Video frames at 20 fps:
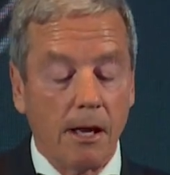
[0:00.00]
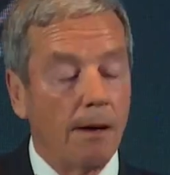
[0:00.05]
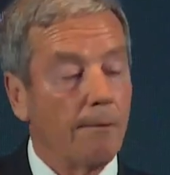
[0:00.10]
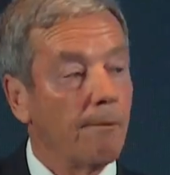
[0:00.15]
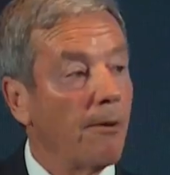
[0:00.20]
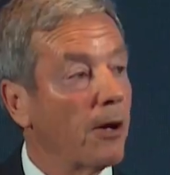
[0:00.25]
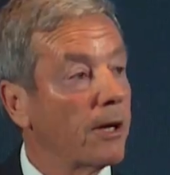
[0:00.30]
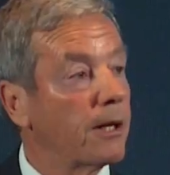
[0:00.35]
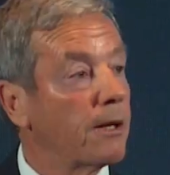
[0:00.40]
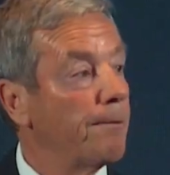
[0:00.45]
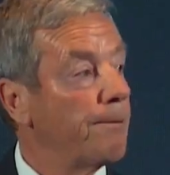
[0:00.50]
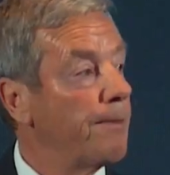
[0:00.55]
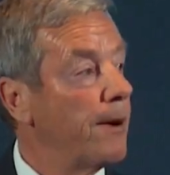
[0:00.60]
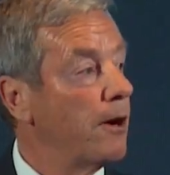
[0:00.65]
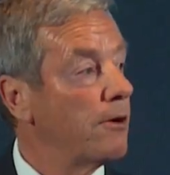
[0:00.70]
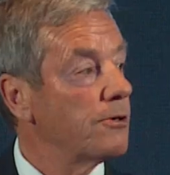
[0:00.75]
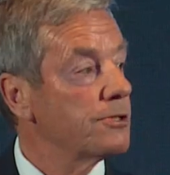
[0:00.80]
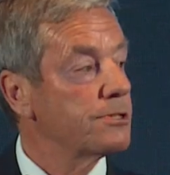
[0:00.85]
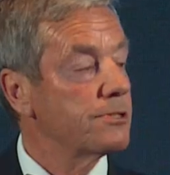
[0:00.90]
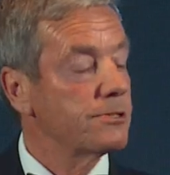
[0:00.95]
By
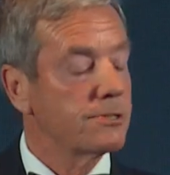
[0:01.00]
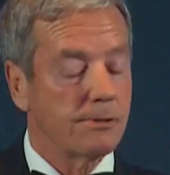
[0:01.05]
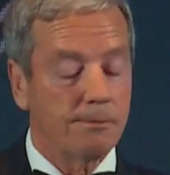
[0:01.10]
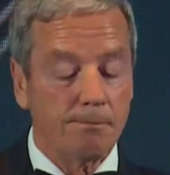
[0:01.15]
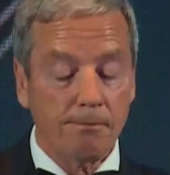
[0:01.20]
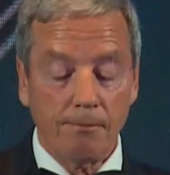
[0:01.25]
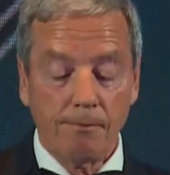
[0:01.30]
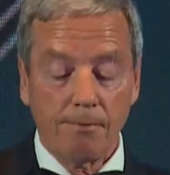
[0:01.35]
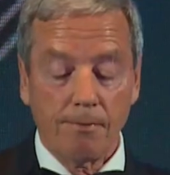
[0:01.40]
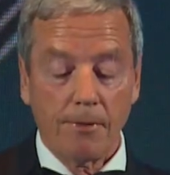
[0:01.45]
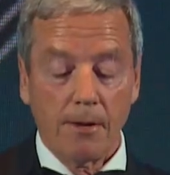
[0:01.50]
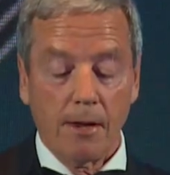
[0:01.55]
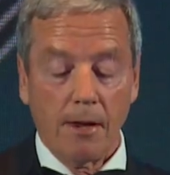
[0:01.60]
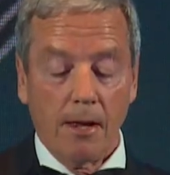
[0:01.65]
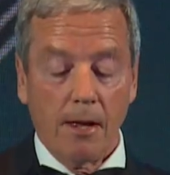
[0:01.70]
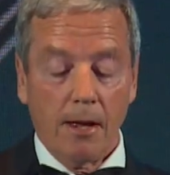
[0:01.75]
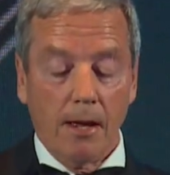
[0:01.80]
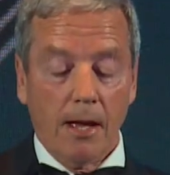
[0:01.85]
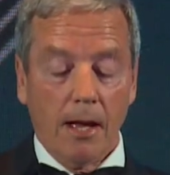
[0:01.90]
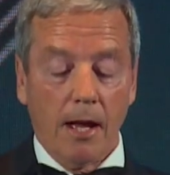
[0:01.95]
comparison,
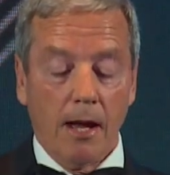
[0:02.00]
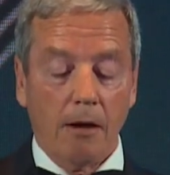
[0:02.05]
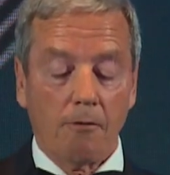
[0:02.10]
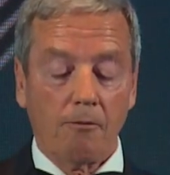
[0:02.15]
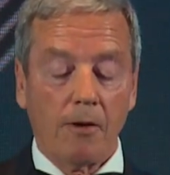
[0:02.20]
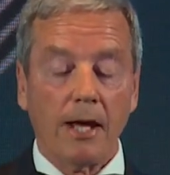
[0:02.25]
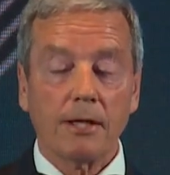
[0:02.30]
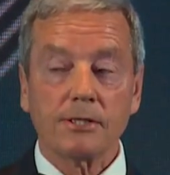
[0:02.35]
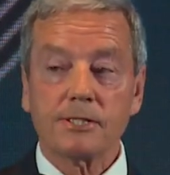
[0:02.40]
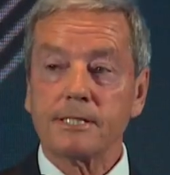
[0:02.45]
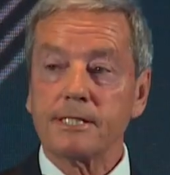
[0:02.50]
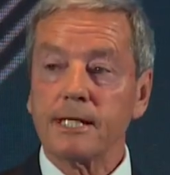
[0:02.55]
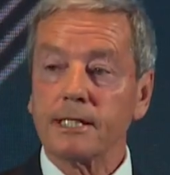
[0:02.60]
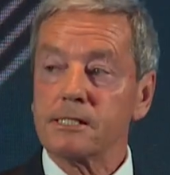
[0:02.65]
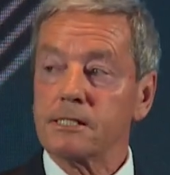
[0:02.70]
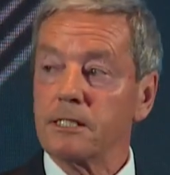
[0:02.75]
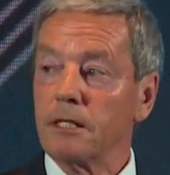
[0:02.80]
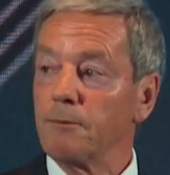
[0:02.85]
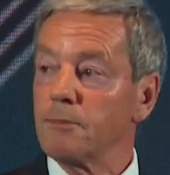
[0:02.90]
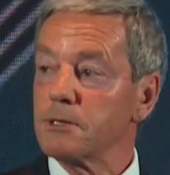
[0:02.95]
around
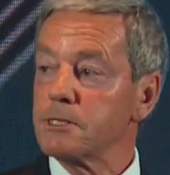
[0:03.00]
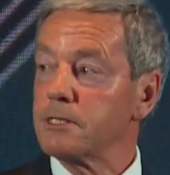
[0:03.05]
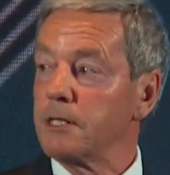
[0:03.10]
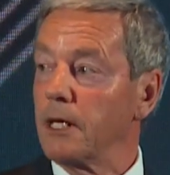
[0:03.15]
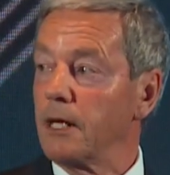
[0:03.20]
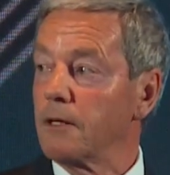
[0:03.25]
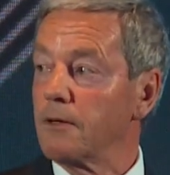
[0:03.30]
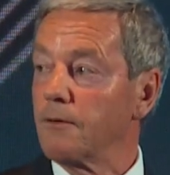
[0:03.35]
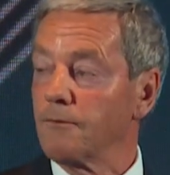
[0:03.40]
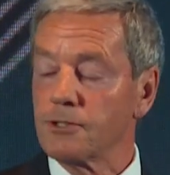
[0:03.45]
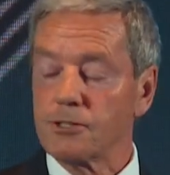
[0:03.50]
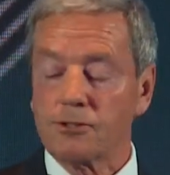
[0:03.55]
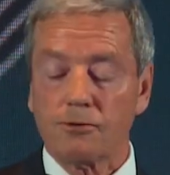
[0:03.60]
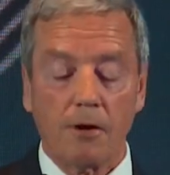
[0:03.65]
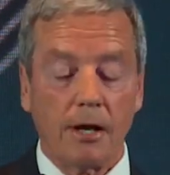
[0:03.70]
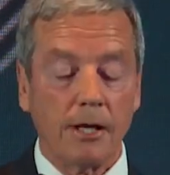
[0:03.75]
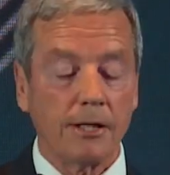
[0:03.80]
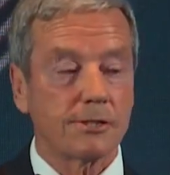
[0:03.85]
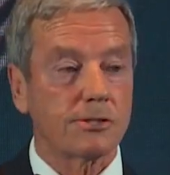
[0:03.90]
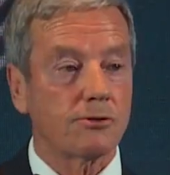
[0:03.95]
16% of
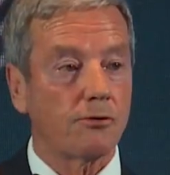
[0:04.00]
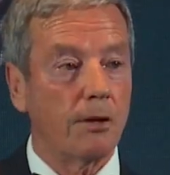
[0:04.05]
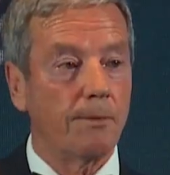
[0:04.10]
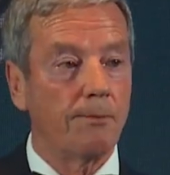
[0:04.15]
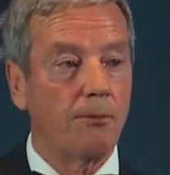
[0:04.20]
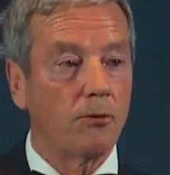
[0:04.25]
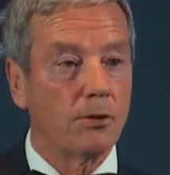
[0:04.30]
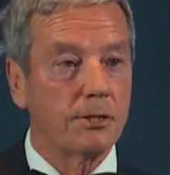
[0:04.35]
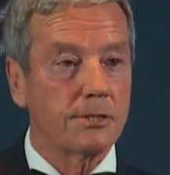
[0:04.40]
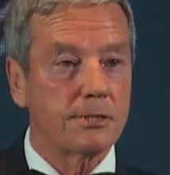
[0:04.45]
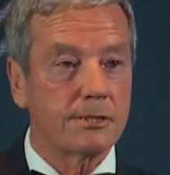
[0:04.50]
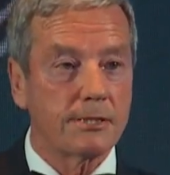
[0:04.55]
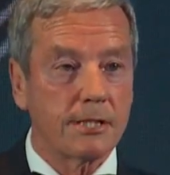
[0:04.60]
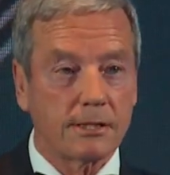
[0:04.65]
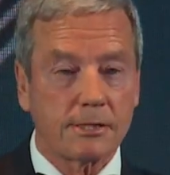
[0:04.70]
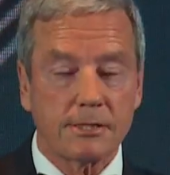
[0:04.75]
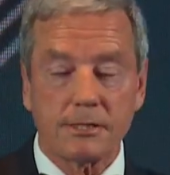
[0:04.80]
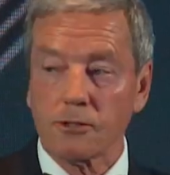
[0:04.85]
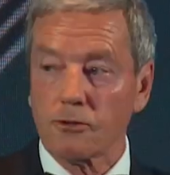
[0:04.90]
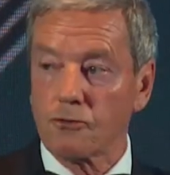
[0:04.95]
Australia's
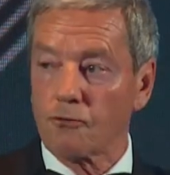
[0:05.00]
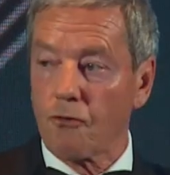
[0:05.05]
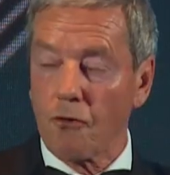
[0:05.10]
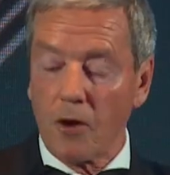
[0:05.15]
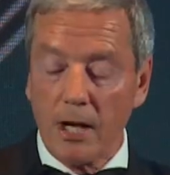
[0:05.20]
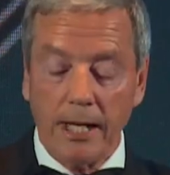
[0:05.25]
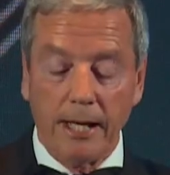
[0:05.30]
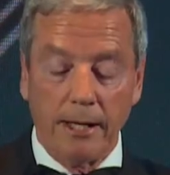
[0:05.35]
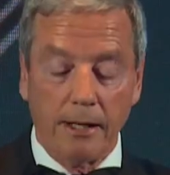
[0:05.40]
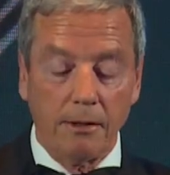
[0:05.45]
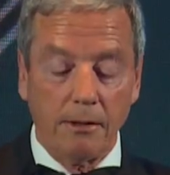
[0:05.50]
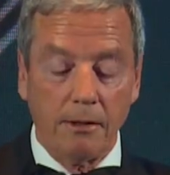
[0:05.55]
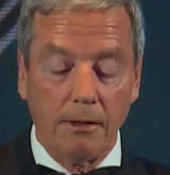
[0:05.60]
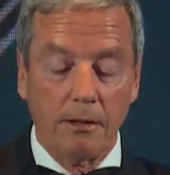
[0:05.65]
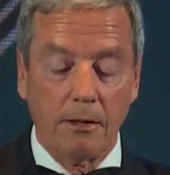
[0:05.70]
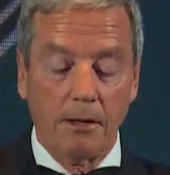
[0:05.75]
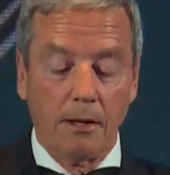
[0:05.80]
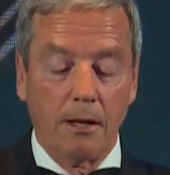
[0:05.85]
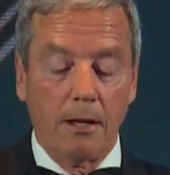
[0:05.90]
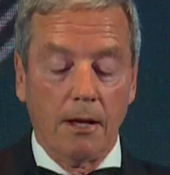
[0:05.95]
3.6 trillion
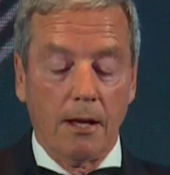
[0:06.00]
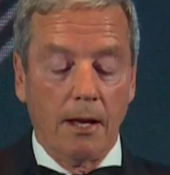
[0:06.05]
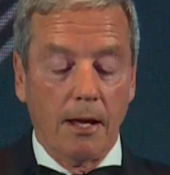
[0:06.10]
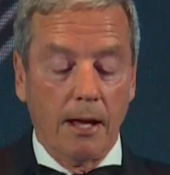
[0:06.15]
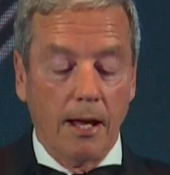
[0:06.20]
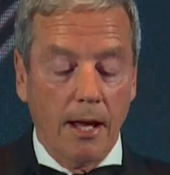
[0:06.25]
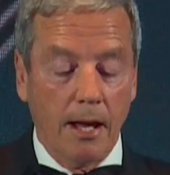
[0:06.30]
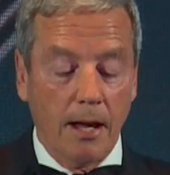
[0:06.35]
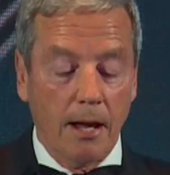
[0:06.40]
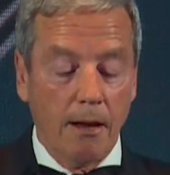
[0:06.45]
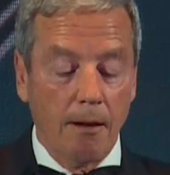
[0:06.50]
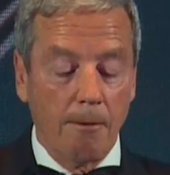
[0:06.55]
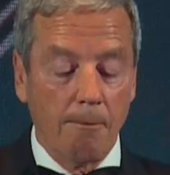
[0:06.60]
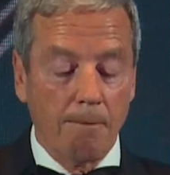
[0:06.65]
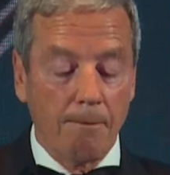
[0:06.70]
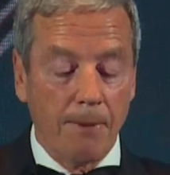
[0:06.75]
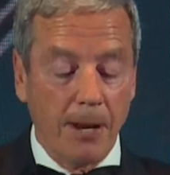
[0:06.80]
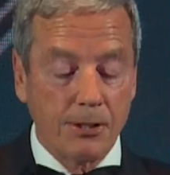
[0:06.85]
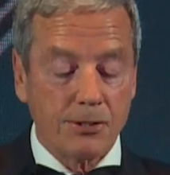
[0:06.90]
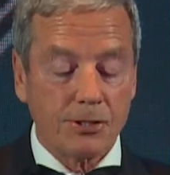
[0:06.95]

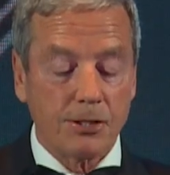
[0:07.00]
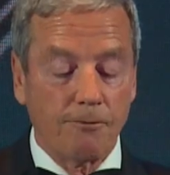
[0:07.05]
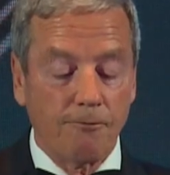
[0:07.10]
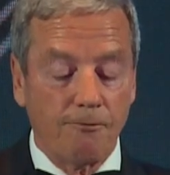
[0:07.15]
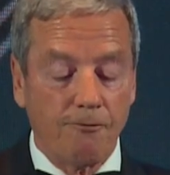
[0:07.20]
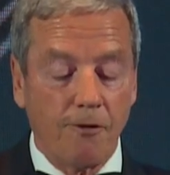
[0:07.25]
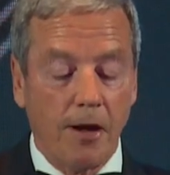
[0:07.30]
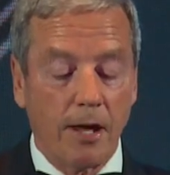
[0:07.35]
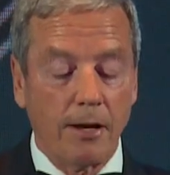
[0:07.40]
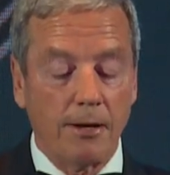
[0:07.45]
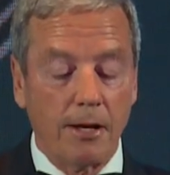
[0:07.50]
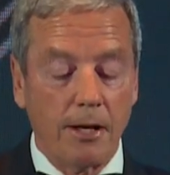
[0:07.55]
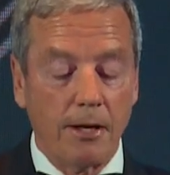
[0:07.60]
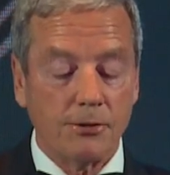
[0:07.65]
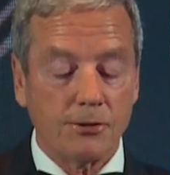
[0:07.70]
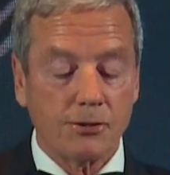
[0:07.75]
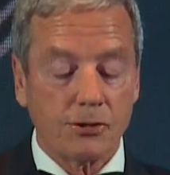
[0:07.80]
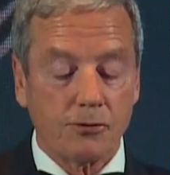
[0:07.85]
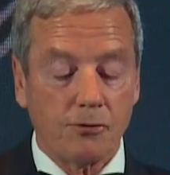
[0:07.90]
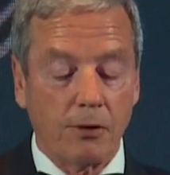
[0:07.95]
pension fund
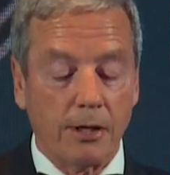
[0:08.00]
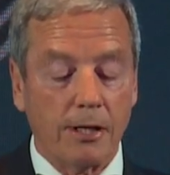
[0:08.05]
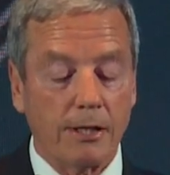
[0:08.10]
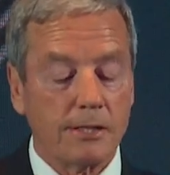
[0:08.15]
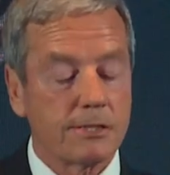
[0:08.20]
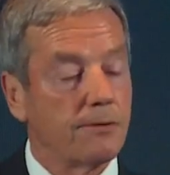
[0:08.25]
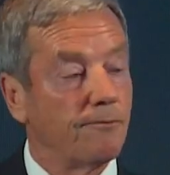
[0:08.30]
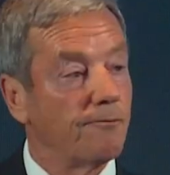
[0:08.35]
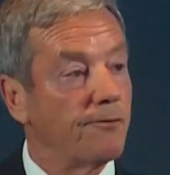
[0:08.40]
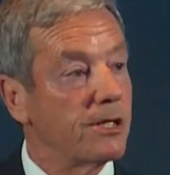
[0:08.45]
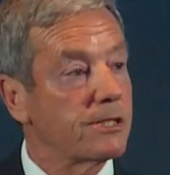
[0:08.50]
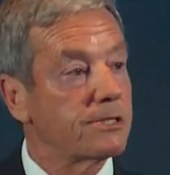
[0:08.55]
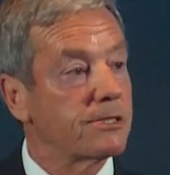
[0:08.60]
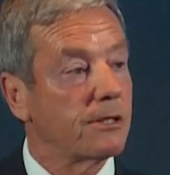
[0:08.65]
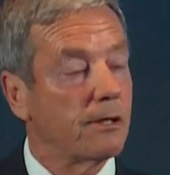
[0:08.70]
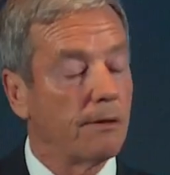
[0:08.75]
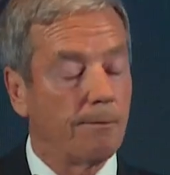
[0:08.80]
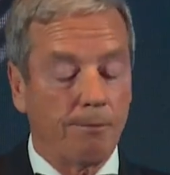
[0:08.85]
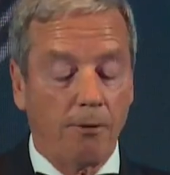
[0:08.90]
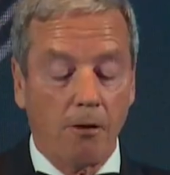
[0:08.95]
industry is
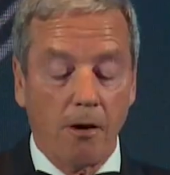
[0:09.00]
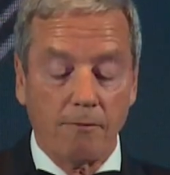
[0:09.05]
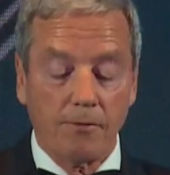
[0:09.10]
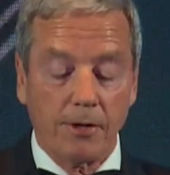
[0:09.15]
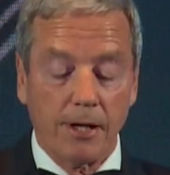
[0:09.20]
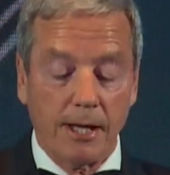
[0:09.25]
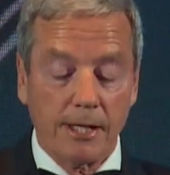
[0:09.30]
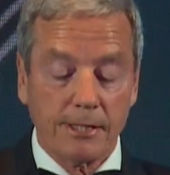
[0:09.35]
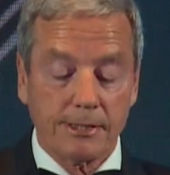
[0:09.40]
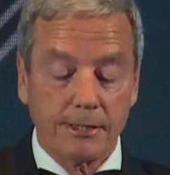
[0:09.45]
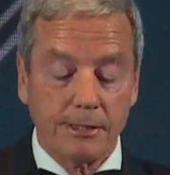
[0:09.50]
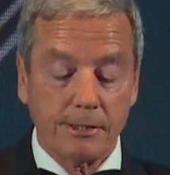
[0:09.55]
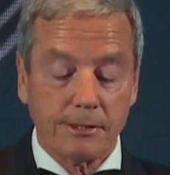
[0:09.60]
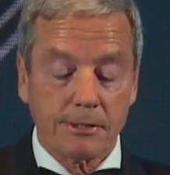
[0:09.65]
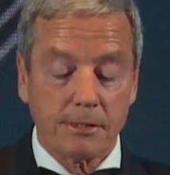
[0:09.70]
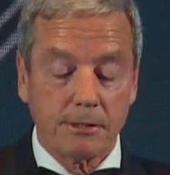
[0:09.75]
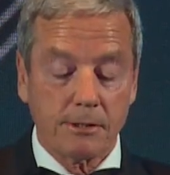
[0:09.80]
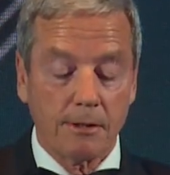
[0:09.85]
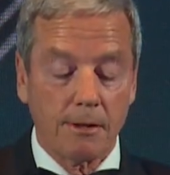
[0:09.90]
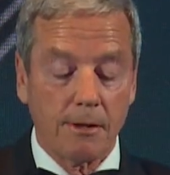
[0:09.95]
invested in private
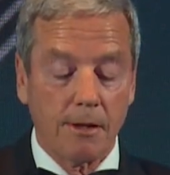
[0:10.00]
assets.